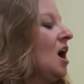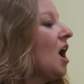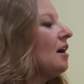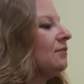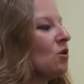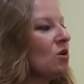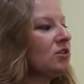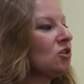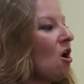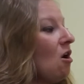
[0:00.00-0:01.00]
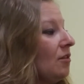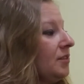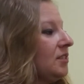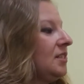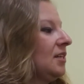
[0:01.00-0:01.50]
Of course, all the
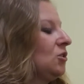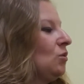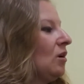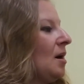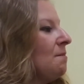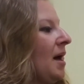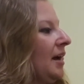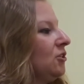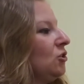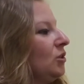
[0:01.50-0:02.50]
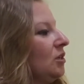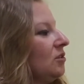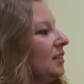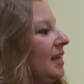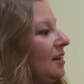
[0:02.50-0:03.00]
sticks will come back two
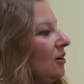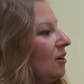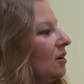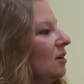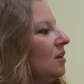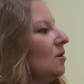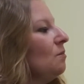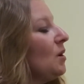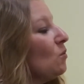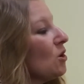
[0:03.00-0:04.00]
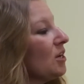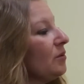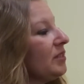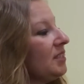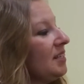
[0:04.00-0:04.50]
years later, but working
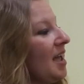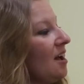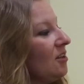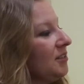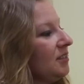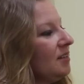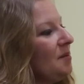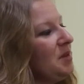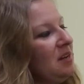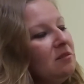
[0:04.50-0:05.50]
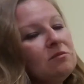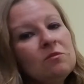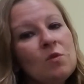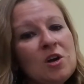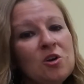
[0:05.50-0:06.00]
with snails, I mean,
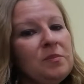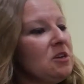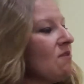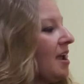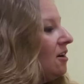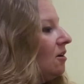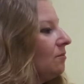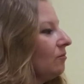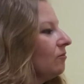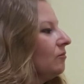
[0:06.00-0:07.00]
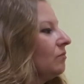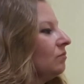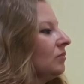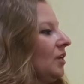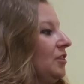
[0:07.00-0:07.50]
what could be greater?
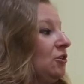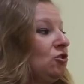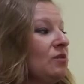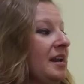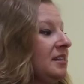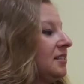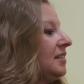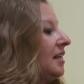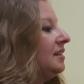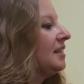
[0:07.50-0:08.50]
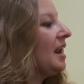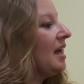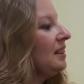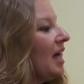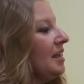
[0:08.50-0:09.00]
They'll do any stunt that
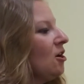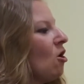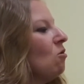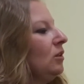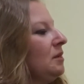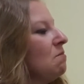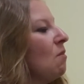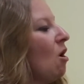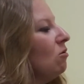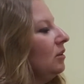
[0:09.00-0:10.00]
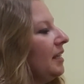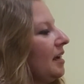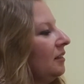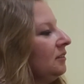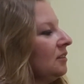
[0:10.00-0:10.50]
I like, holy
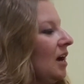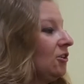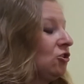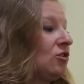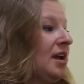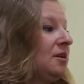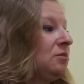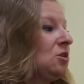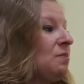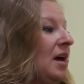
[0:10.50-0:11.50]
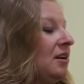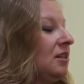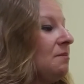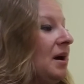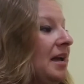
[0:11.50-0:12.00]
moly. I'll train train them to pedal
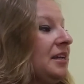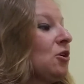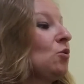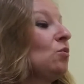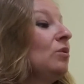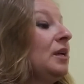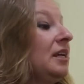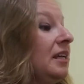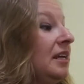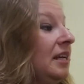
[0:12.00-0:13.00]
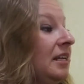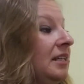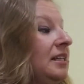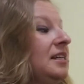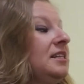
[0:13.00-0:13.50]
a bike
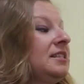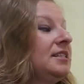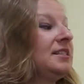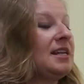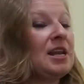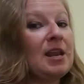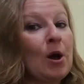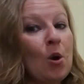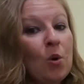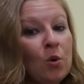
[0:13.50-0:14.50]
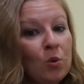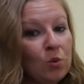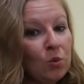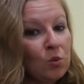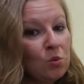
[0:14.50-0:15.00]
really
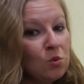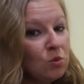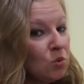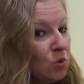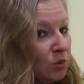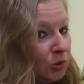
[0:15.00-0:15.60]
slow.